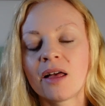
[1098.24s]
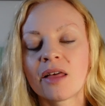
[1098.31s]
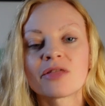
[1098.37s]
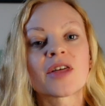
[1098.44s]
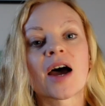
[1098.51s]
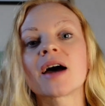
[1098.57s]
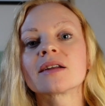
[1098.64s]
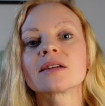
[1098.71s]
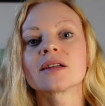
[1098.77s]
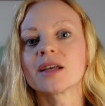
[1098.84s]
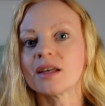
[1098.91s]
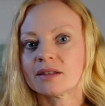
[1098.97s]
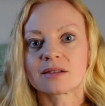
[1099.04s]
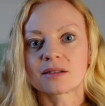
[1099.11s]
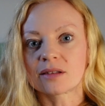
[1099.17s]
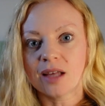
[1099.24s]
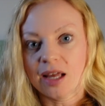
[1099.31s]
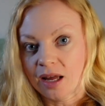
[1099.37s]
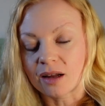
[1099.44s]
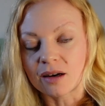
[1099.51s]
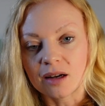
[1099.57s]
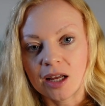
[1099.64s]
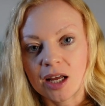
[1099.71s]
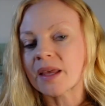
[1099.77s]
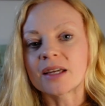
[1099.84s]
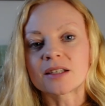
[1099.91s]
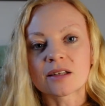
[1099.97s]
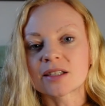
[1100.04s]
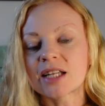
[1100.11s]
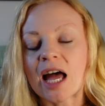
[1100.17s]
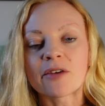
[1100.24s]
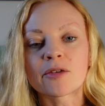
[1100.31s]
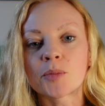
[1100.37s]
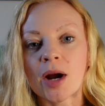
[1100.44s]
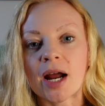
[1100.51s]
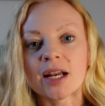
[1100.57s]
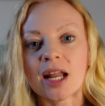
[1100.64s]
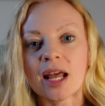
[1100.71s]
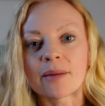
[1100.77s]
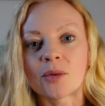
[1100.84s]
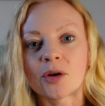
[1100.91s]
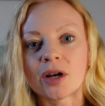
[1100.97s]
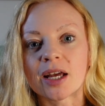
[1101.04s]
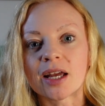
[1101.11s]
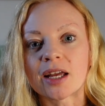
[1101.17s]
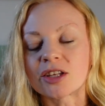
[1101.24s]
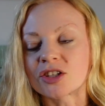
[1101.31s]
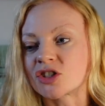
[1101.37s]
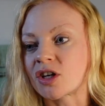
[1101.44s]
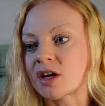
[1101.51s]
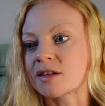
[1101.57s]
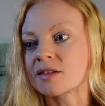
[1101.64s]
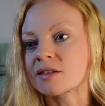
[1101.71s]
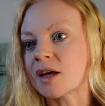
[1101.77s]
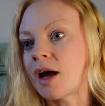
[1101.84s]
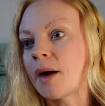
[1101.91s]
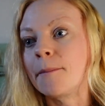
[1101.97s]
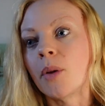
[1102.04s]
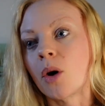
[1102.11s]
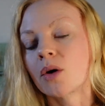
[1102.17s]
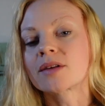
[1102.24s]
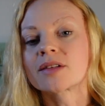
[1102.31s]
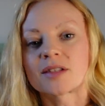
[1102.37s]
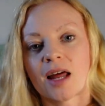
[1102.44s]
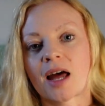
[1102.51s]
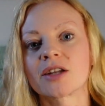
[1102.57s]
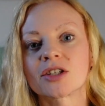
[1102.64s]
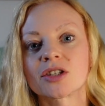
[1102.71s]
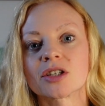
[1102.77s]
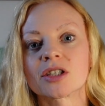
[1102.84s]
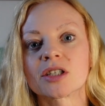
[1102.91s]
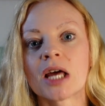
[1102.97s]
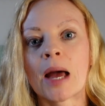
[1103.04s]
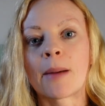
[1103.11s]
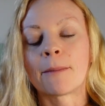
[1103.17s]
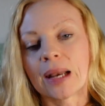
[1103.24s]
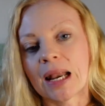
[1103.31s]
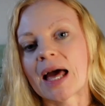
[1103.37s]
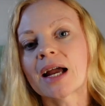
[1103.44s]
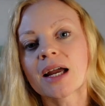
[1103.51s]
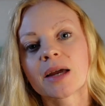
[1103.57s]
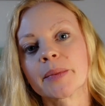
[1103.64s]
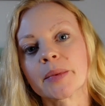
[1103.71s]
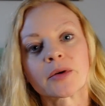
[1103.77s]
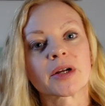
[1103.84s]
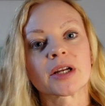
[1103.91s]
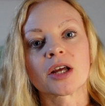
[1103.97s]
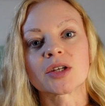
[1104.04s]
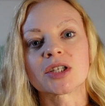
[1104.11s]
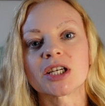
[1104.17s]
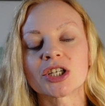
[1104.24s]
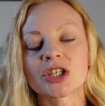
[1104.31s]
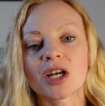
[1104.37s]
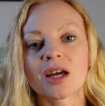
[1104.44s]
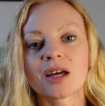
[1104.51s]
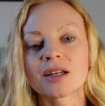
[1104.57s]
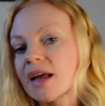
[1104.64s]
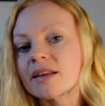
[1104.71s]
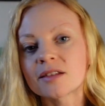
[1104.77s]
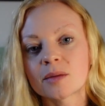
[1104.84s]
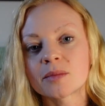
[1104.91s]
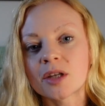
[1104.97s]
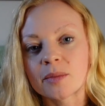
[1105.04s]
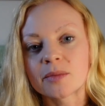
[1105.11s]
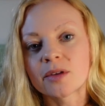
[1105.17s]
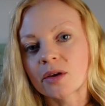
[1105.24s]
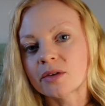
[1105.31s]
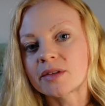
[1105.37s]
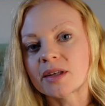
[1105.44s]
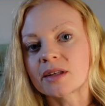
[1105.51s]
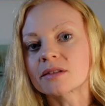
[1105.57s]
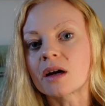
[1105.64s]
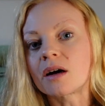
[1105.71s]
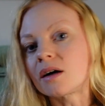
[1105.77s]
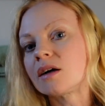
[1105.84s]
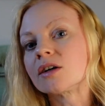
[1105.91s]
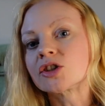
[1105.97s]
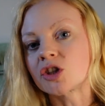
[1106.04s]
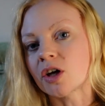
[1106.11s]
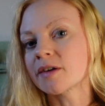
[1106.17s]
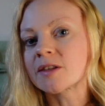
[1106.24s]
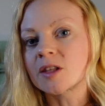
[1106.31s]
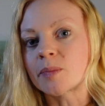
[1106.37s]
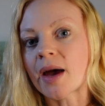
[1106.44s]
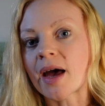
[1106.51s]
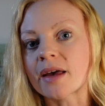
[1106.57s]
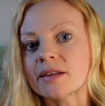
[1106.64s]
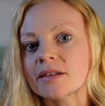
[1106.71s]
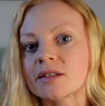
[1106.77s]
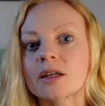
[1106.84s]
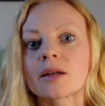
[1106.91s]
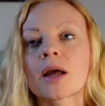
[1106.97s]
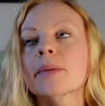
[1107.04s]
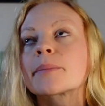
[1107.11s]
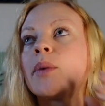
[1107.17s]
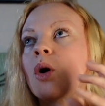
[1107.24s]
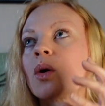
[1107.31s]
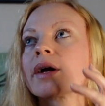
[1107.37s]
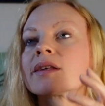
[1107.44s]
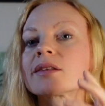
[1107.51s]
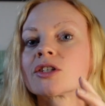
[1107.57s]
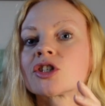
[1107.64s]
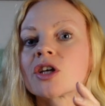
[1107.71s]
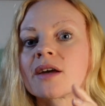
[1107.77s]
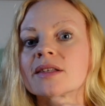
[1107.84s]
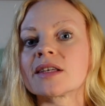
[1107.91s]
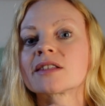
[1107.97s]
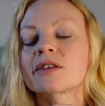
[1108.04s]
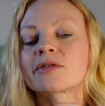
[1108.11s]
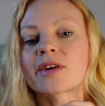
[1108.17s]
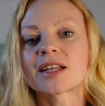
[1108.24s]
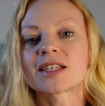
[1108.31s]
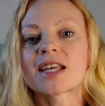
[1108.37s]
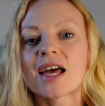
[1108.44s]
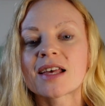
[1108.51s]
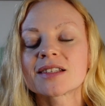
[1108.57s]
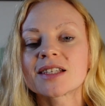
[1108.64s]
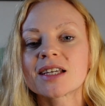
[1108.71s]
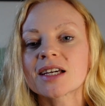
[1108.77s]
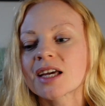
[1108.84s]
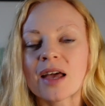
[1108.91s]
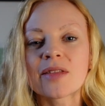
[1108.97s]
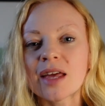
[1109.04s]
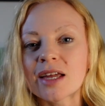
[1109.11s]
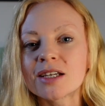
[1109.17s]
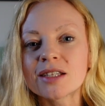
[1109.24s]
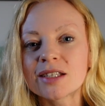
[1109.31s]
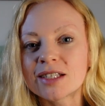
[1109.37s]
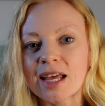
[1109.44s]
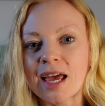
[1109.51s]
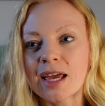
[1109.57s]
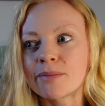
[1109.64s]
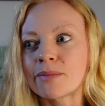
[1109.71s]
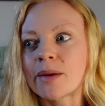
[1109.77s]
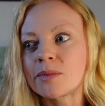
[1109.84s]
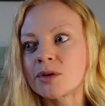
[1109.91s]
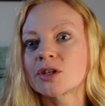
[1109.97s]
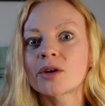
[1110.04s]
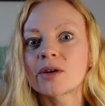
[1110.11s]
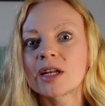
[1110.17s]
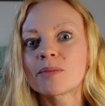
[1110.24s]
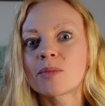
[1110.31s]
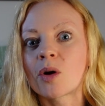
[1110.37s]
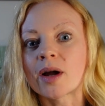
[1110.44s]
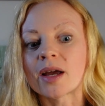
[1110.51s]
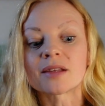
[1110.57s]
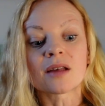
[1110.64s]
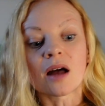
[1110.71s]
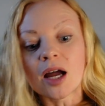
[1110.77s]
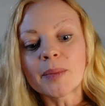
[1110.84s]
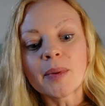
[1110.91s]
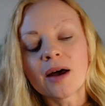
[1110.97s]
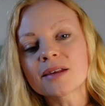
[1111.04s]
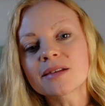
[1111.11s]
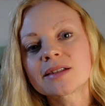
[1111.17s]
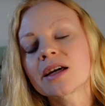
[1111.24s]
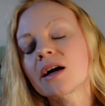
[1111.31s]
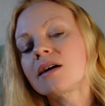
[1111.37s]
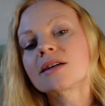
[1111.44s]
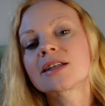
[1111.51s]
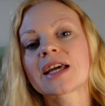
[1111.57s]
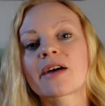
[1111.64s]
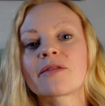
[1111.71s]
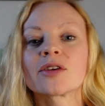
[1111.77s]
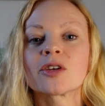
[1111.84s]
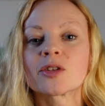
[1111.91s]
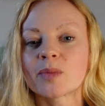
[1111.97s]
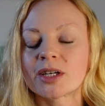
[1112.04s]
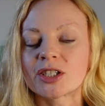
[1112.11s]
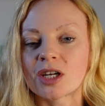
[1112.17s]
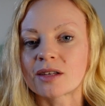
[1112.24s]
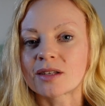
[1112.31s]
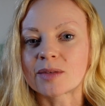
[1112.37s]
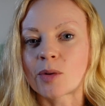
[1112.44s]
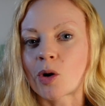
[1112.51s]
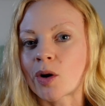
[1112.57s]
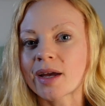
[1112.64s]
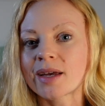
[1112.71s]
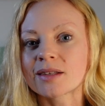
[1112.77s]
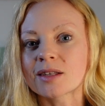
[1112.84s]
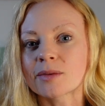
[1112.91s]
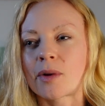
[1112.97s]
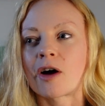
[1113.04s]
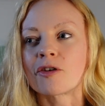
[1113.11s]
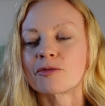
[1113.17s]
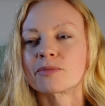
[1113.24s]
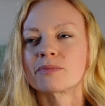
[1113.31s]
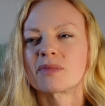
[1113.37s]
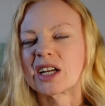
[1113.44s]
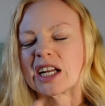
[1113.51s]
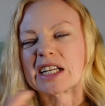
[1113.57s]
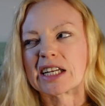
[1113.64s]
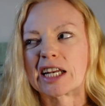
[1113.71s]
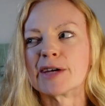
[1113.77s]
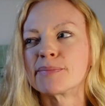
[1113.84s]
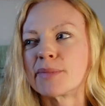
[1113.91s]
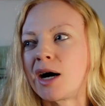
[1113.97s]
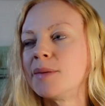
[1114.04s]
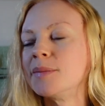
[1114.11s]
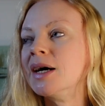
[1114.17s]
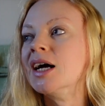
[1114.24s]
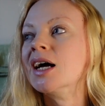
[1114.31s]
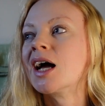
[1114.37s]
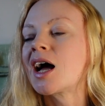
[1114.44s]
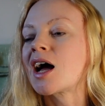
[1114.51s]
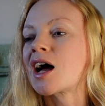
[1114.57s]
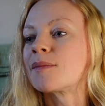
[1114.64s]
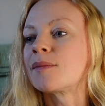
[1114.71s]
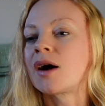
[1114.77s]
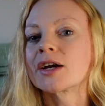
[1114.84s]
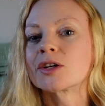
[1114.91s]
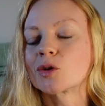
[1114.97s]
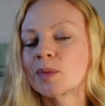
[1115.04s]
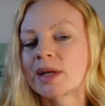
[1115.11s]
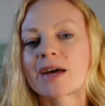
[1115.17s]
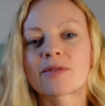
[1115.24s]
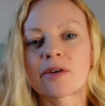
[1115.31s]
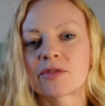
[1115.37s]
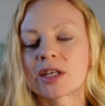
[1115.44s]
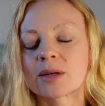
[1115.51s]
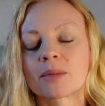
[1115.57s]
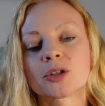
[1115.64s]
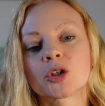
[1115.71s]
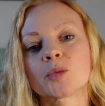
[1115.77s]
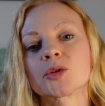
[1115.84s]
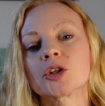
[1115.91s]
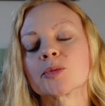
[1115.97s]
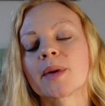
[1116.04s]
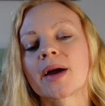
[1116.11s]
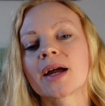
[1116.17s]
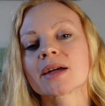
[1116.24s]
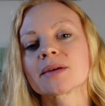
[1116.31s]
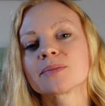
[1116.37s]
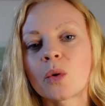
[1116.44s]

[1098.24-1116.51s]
That is it. It doesn't have a brand name on it. It's just a bog standard black merino t-shirt, and sometimes those things are just the best. Like, pockets and jerseys are fantastic. At the end of the day, maybe you don't need pockets. I personally hardly ever use my jersey pockets apart from like lip balm. I normally have everything in my top two bag.